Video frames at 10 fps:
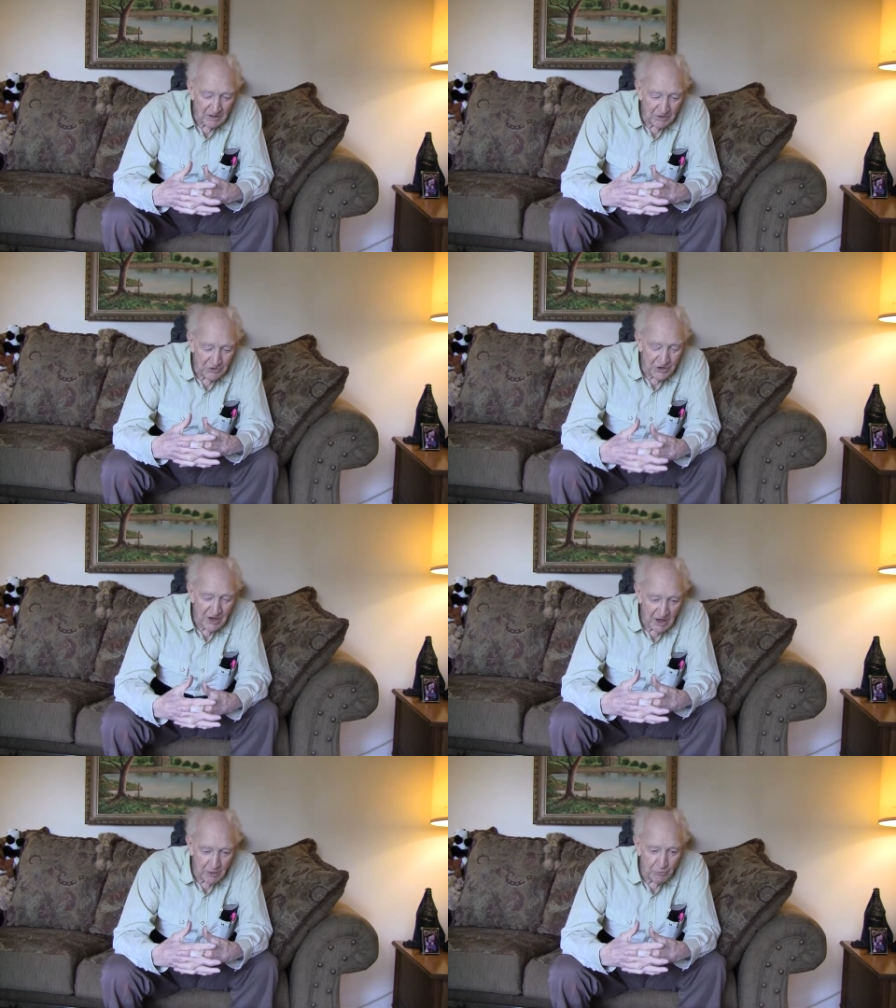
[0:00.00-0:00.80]

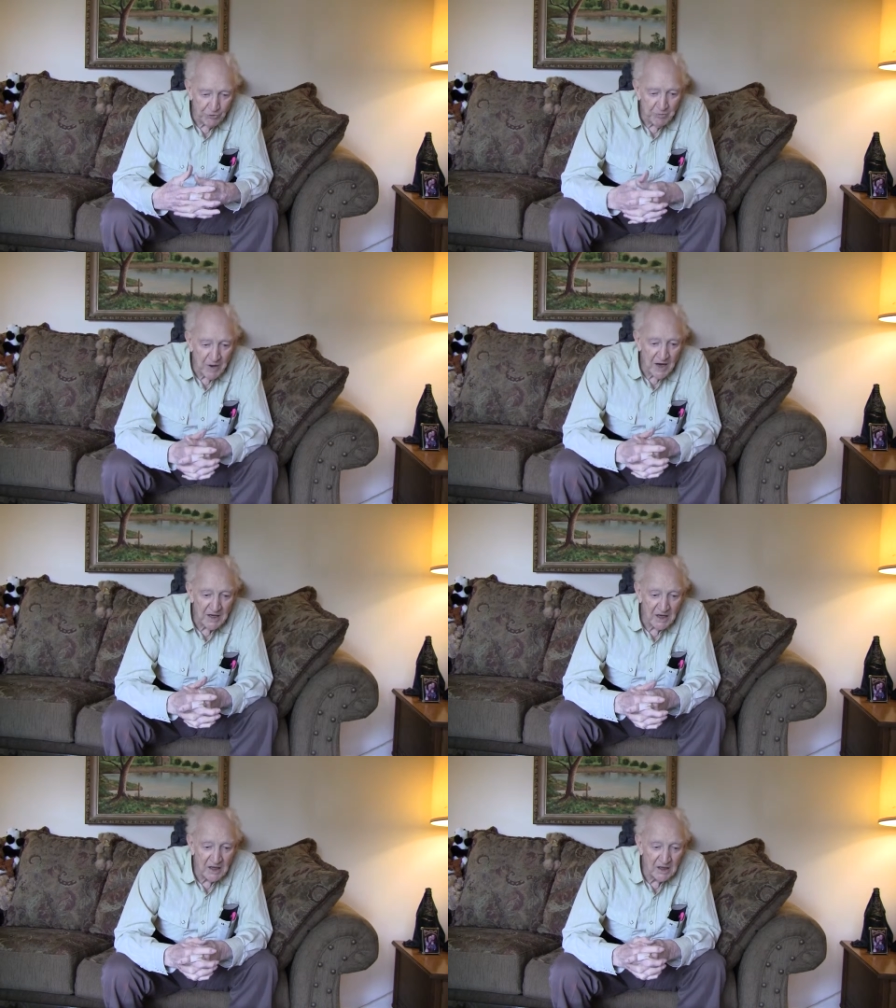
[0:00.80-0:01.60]
GE was
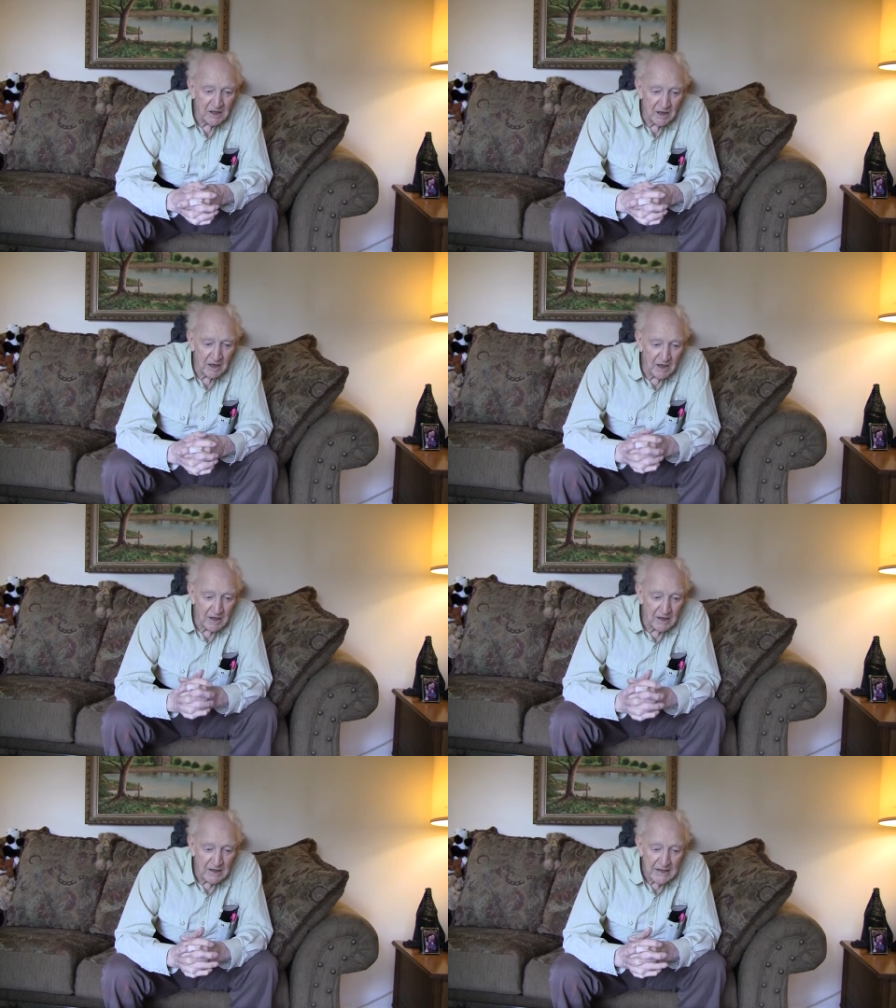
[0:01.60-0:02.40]
making
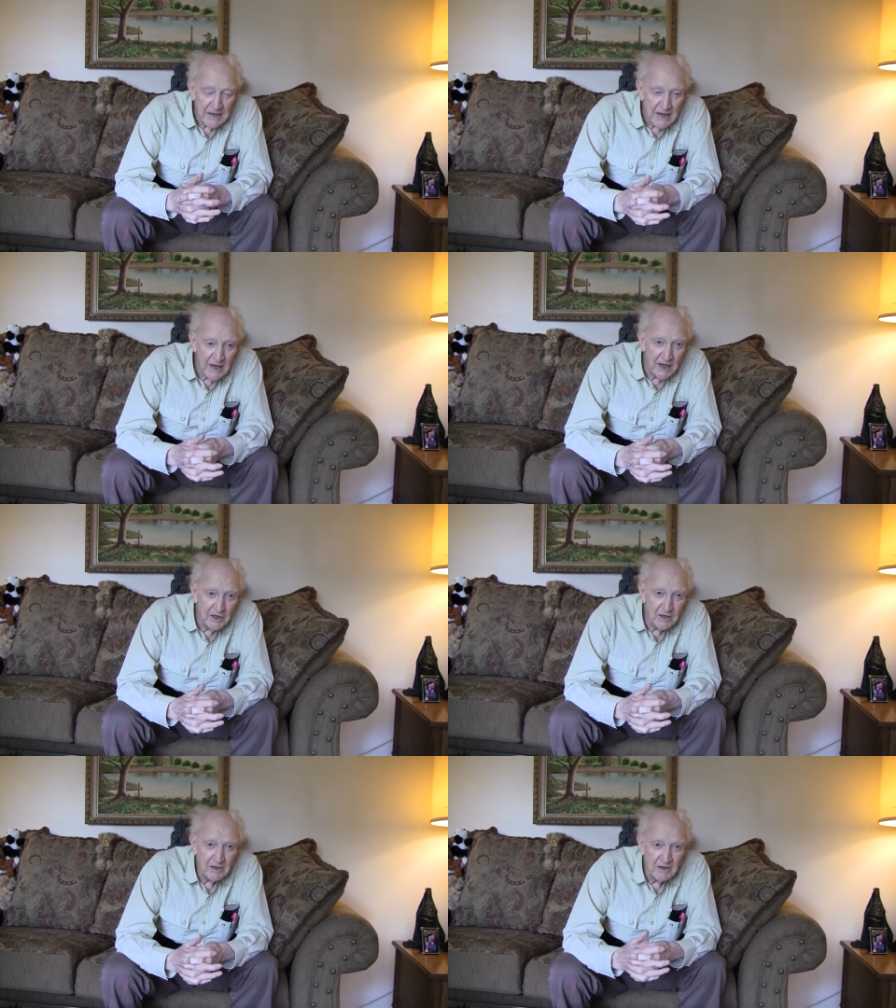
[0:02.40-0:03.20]

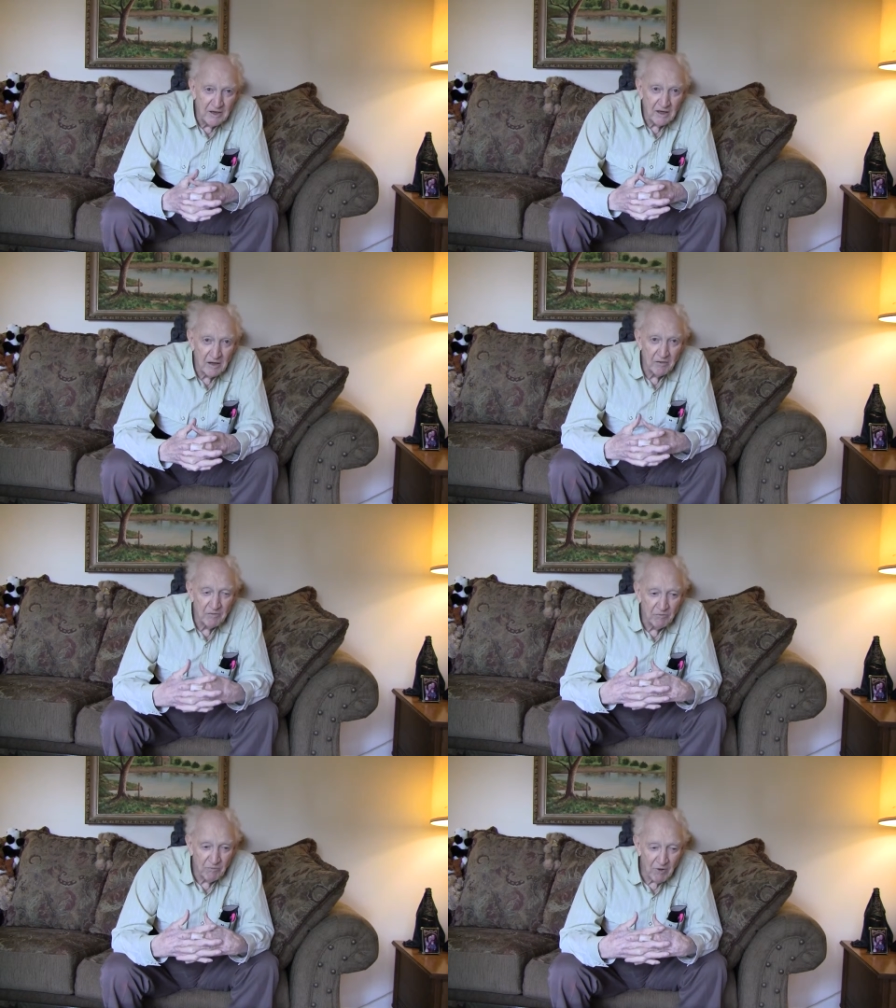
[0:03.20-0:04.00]
heated
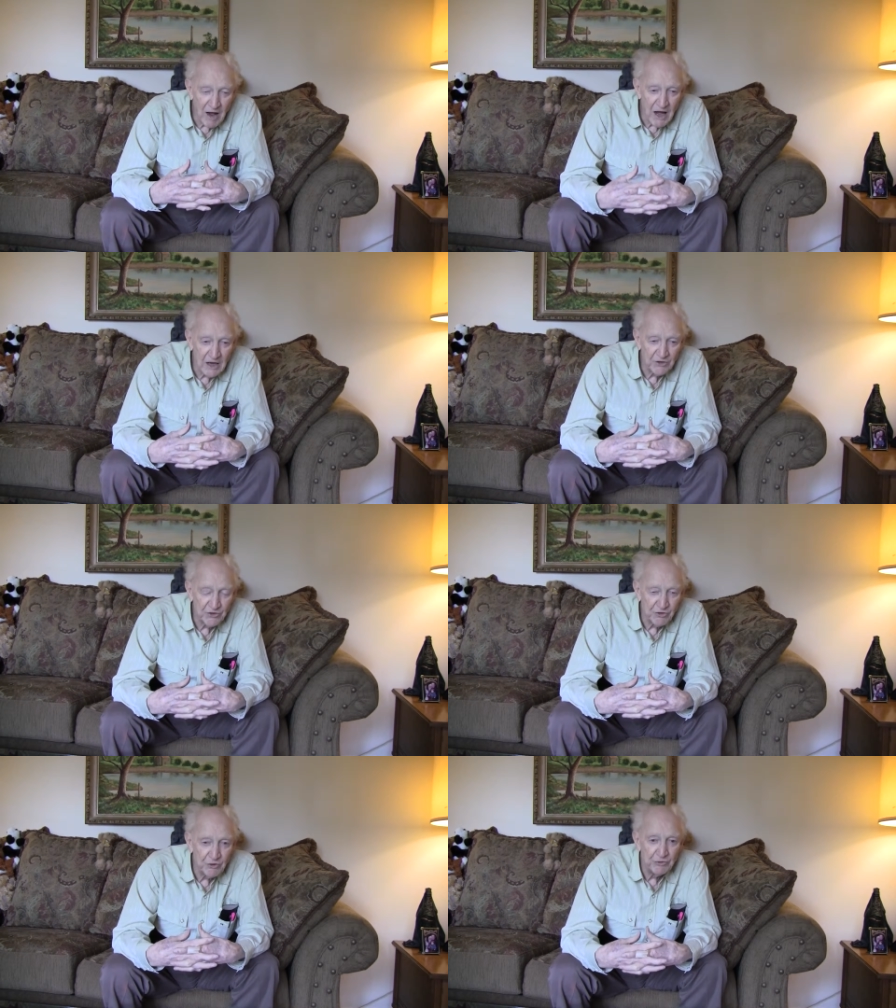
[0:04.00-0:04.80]
flying
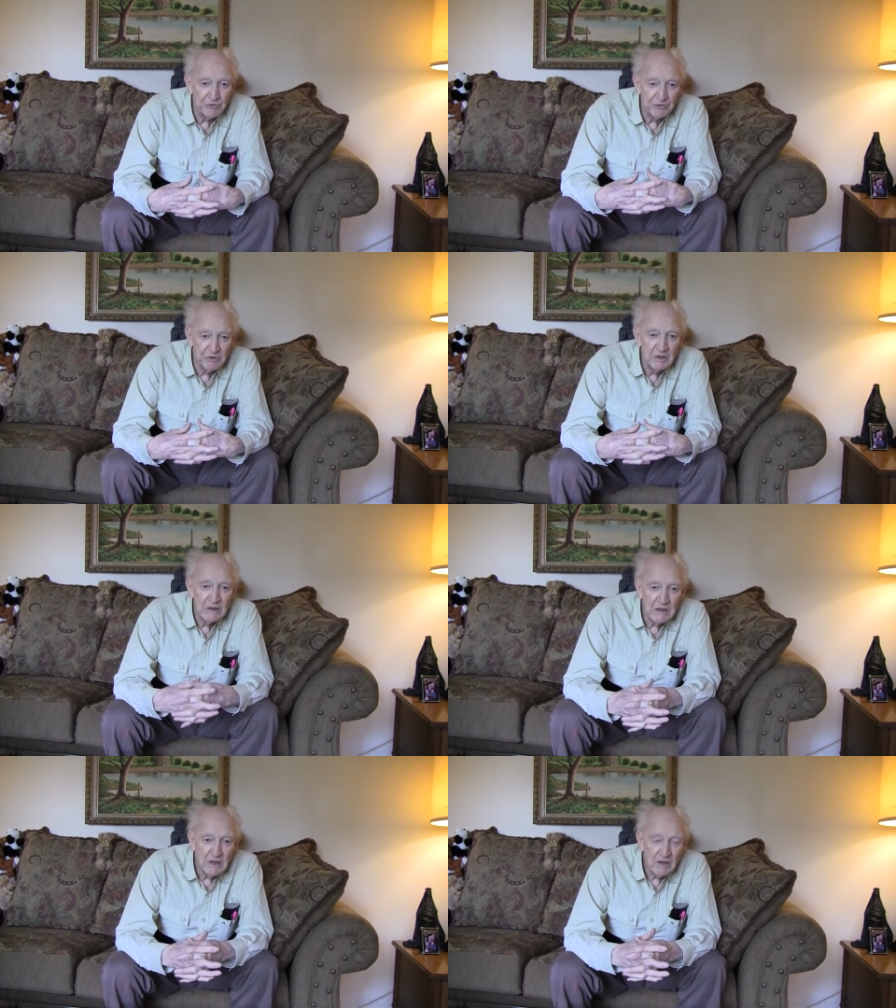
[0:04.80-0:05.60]
suits
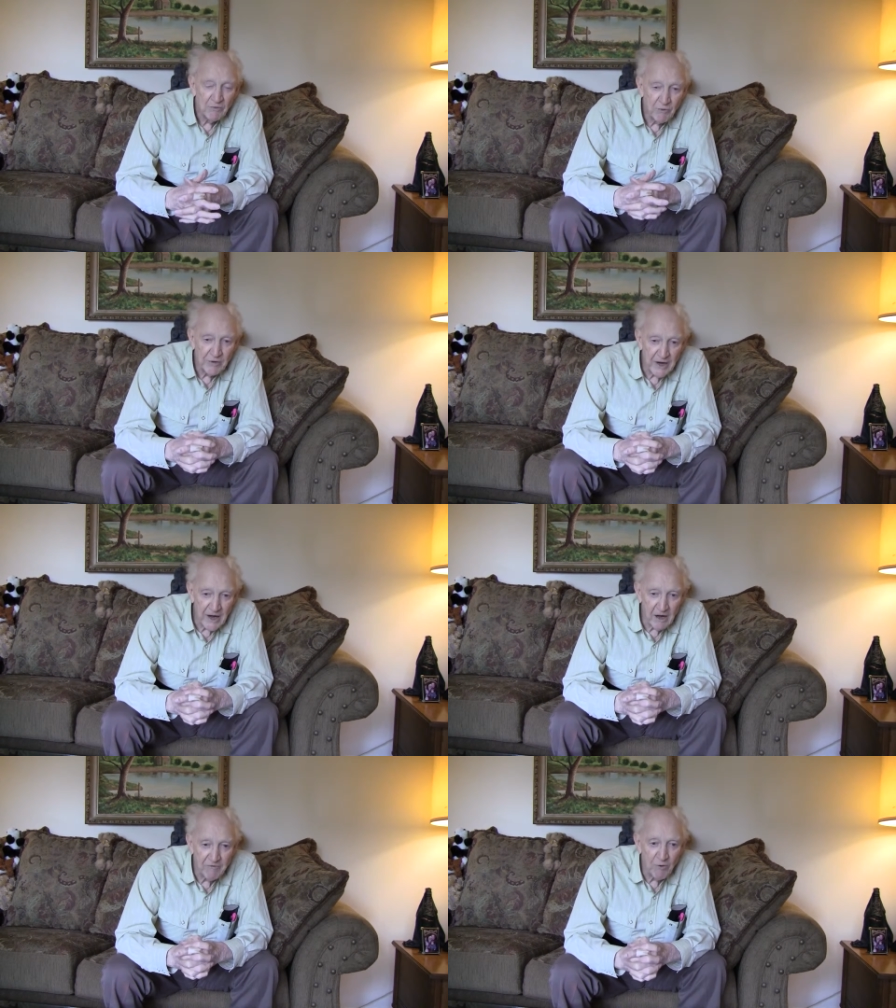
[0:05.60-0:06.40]
for the
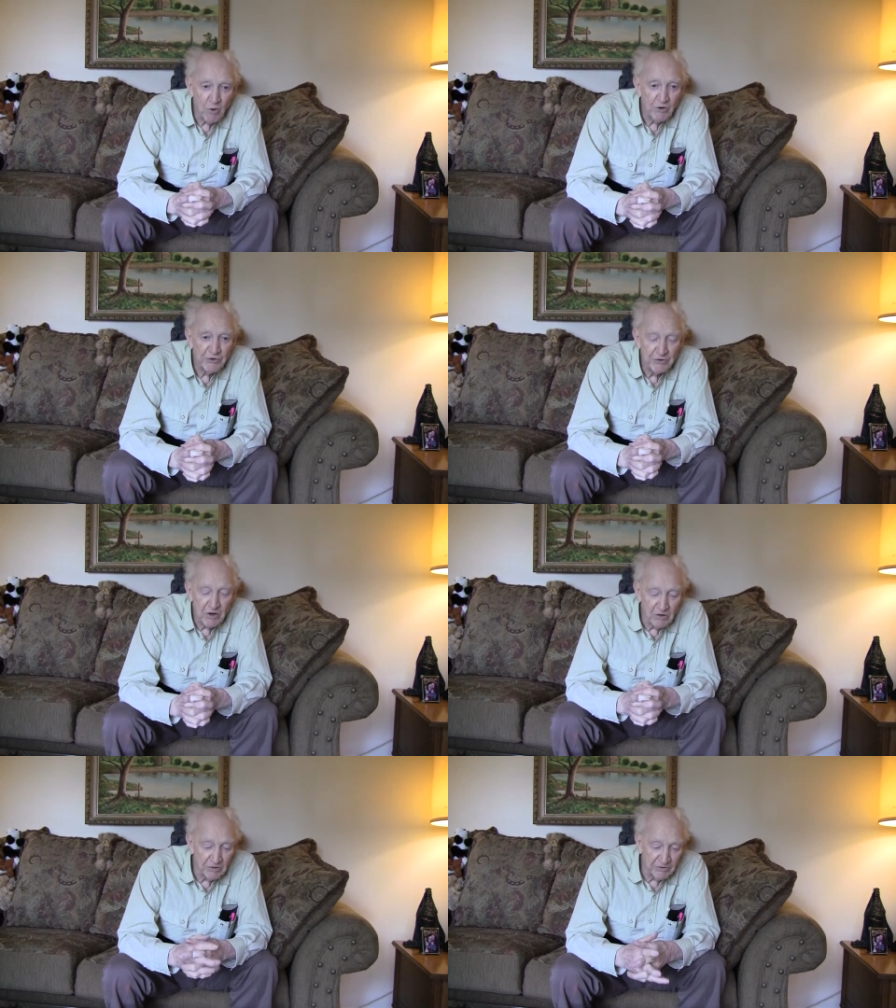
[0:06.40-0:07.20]
Air Force
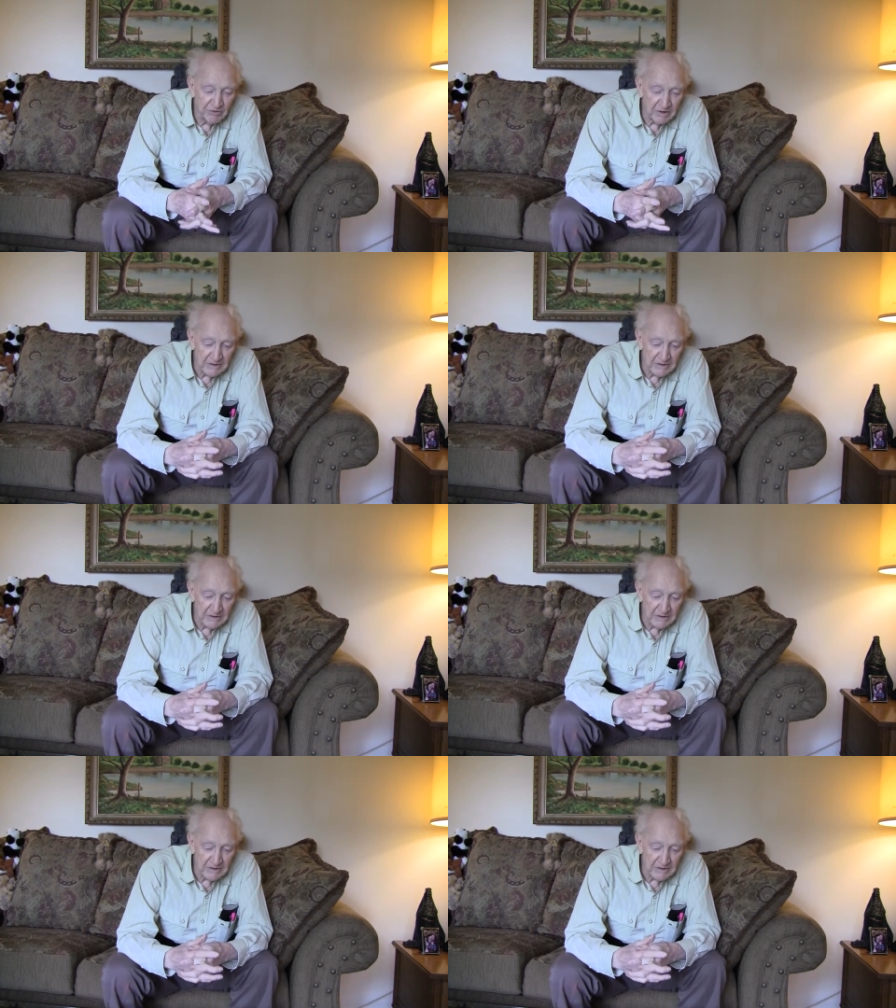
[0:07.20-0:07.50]
because